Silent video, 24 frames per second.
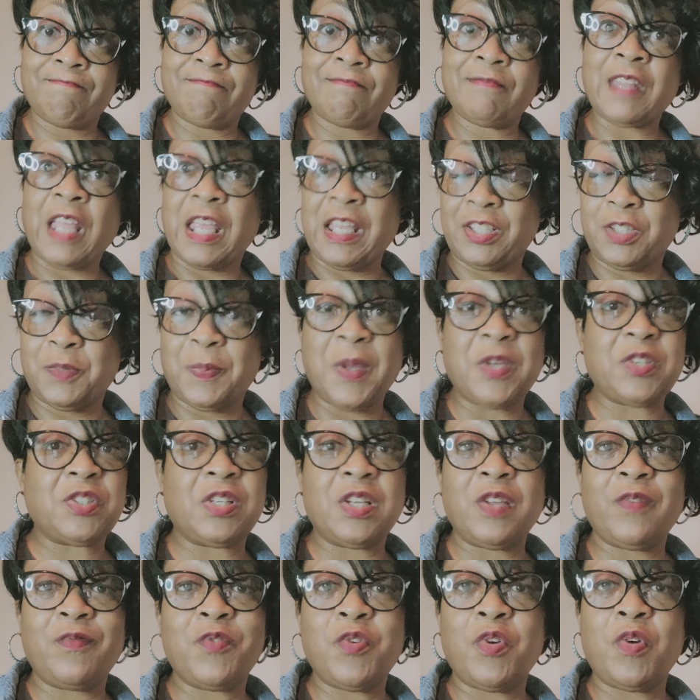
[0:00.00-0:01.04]
especially
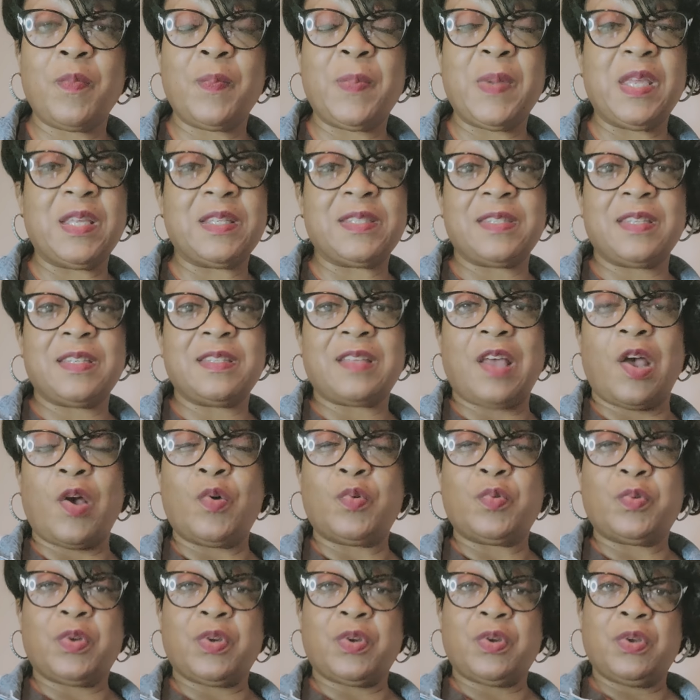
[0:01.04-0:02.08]
if you're a business
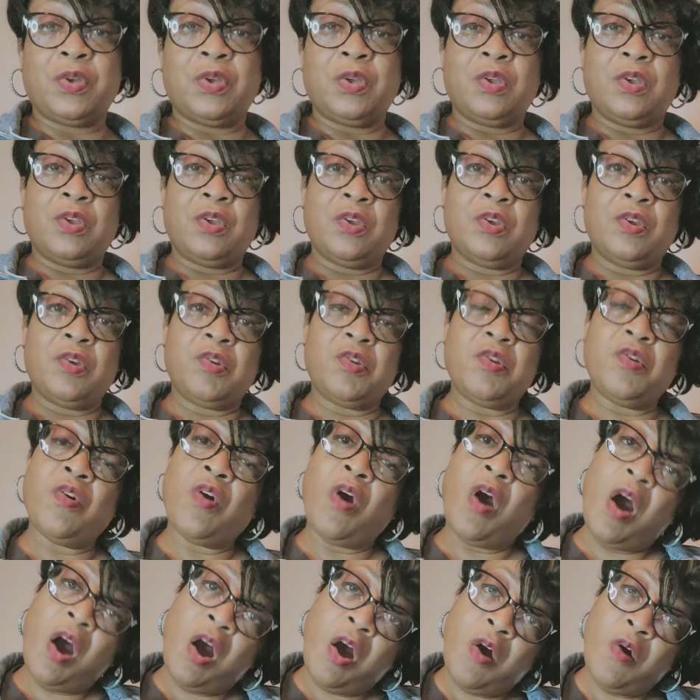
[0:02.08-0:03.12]
owner. You're
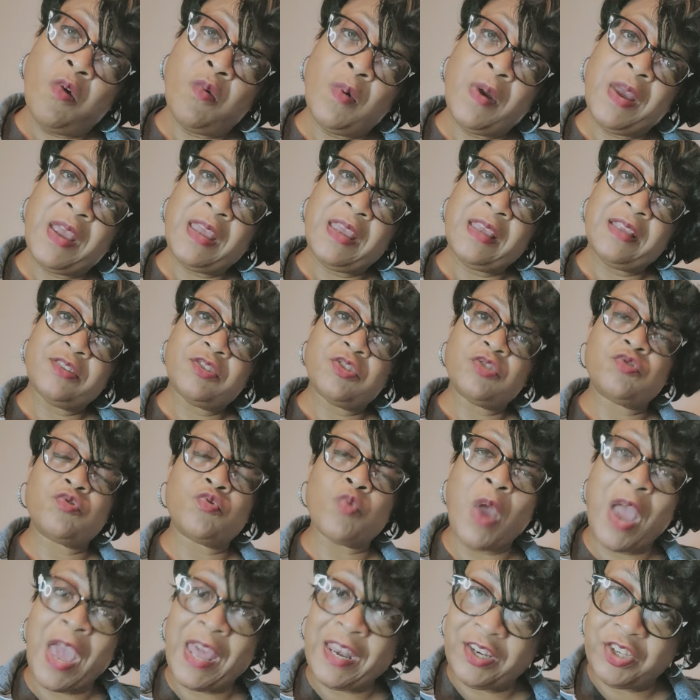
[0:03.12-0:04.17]
always
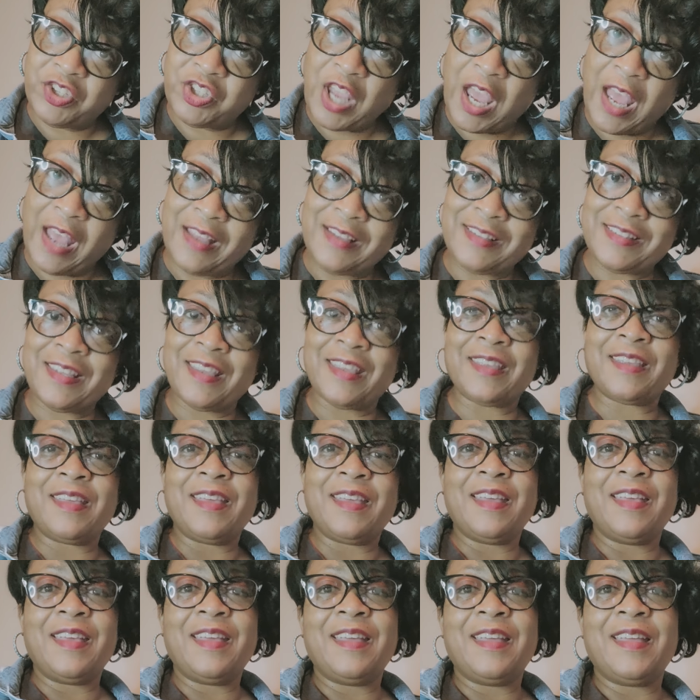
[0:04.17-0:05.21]
strategizing,
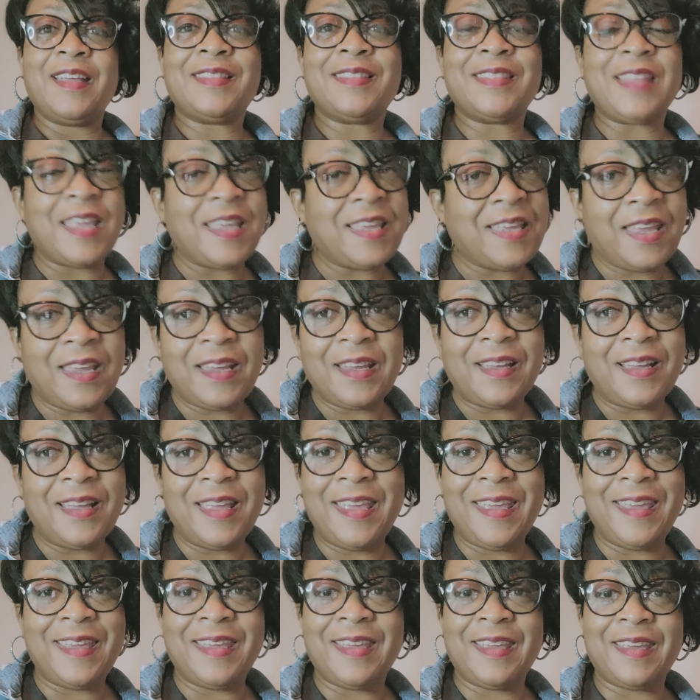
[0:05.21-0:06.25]
thinking
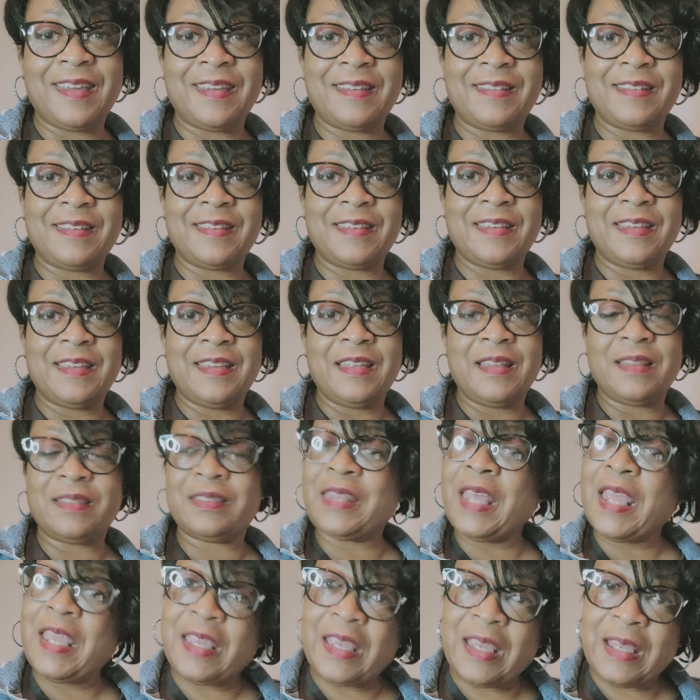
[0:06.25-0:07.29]
ahead,
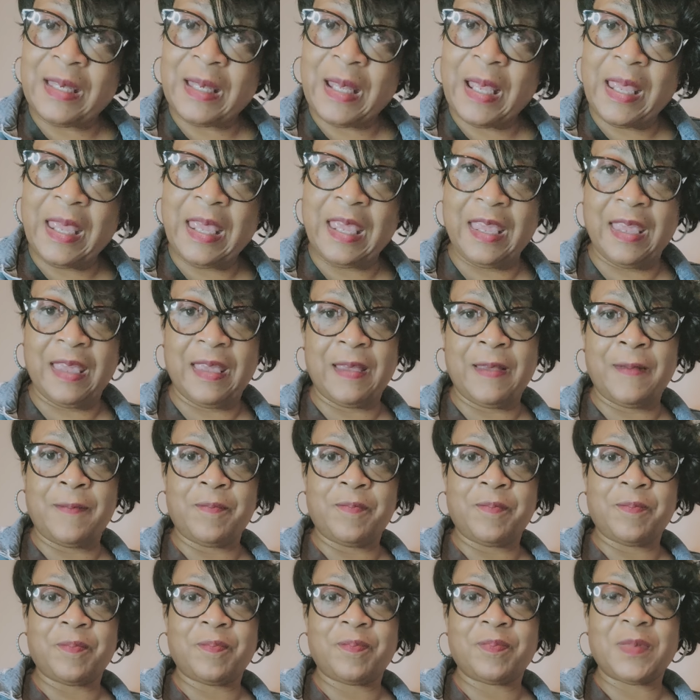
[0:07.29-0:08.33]
thinking ahead,
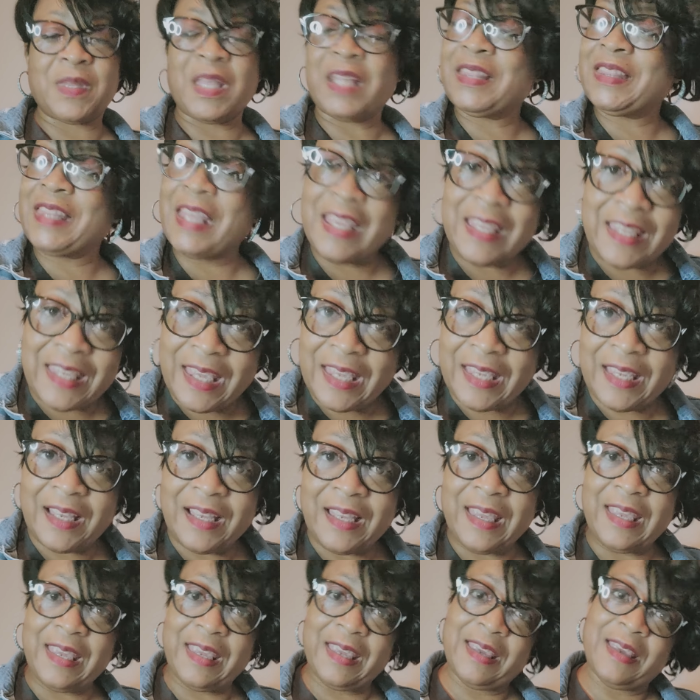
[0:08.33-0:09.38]
thinking
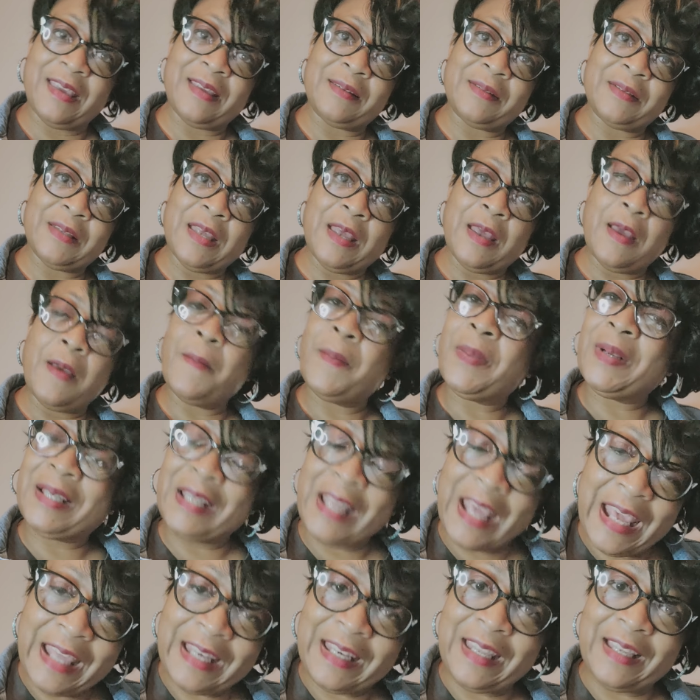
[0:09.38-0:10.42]
ahead,
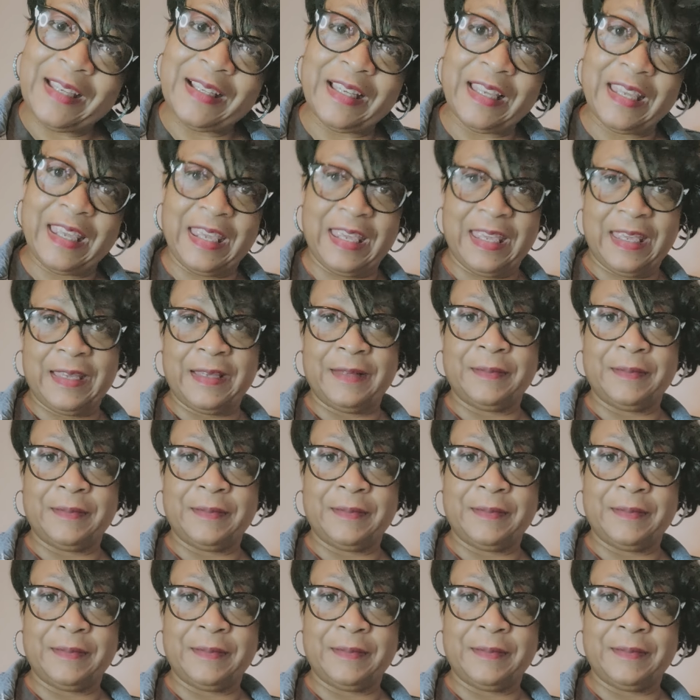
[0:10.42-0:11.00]
planning ahead,